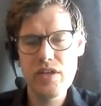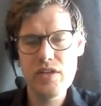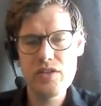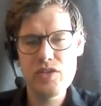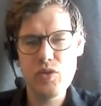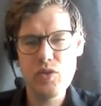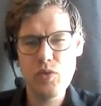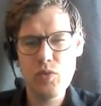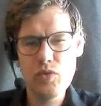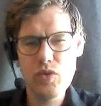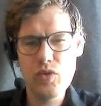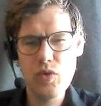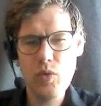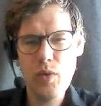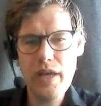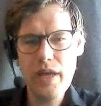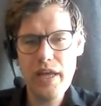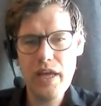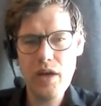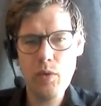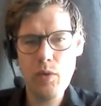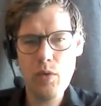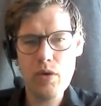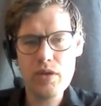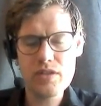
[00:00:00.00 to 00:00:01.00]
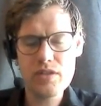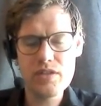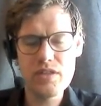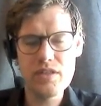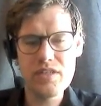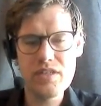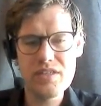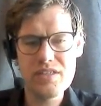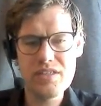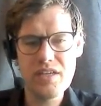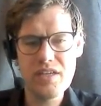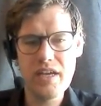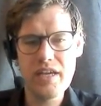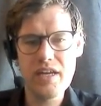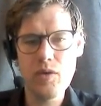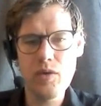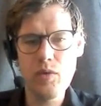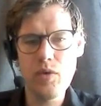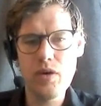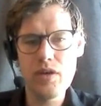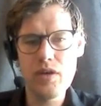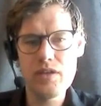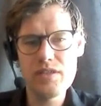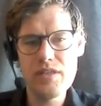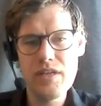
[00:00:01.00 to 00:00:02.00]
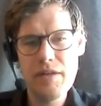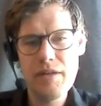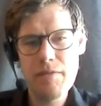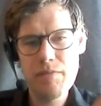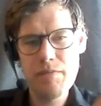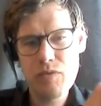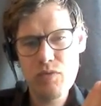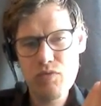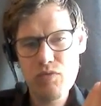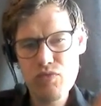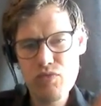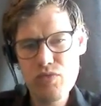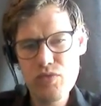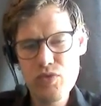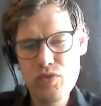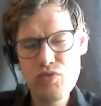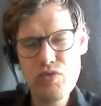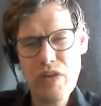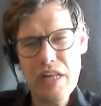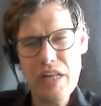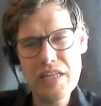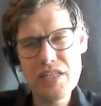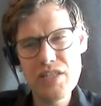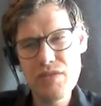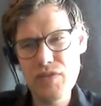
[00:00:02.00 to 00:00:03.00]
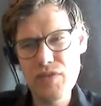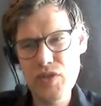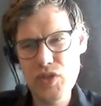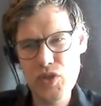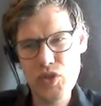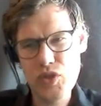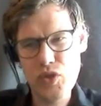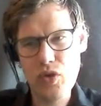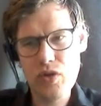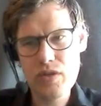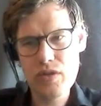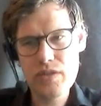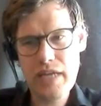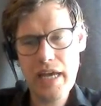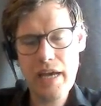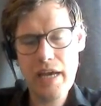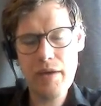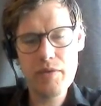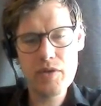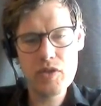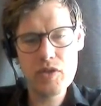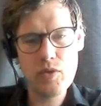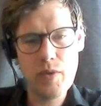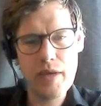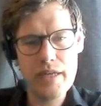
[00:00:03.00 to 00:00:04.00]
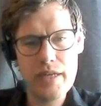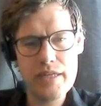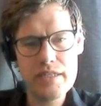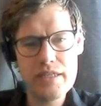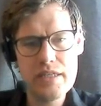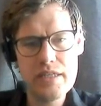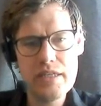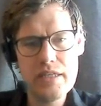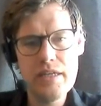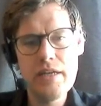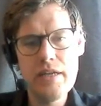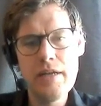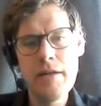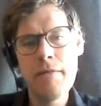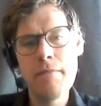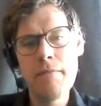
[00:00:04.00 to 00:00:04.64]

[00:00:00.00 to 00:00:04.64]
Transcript: So the way I wanted to design it was relatively short, hour 20,